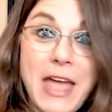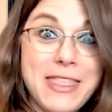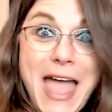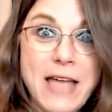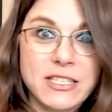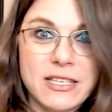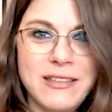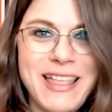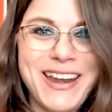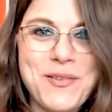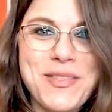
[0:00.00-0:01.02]
and that's
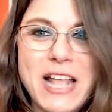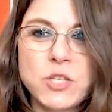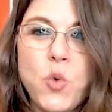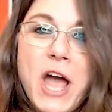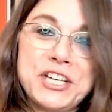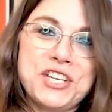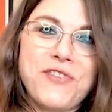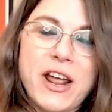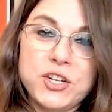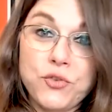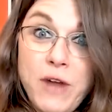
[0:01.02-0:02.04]
you know, and that's why she
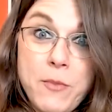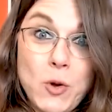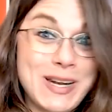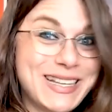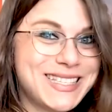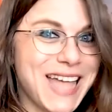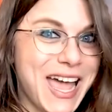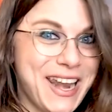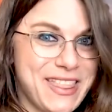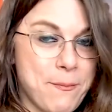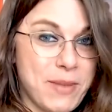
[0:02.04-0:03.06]
ran to Rainbow and
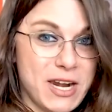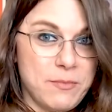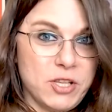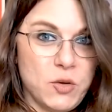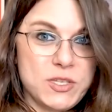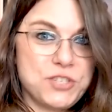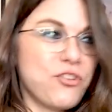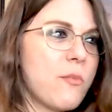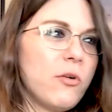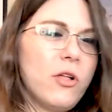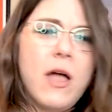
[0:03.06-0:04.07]
decided that Buddy Blue was in
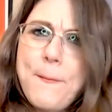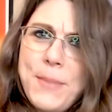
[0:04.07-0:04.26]
trouble.